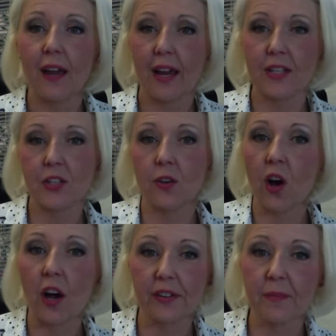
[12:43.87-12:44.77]
has to
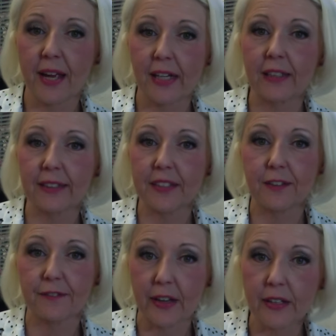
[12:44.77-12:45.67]
automatically
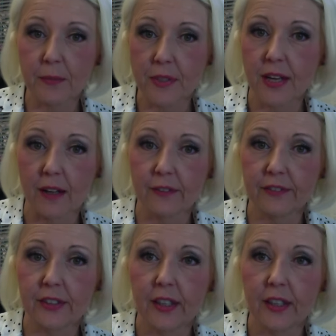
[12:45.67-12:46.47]
defend himself.